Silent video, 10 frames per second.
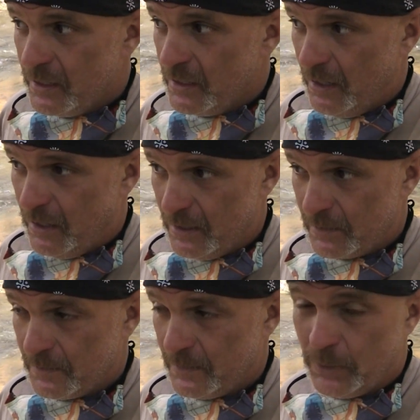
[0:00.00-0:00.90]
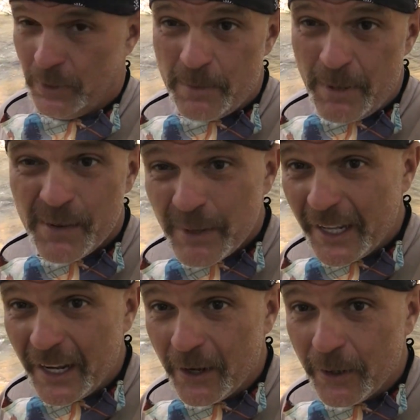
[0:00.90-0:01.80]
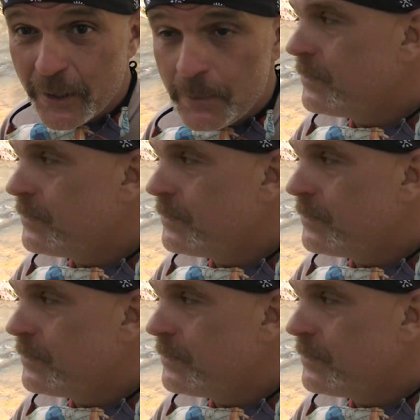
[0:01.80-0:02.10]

We're not paid by the hour.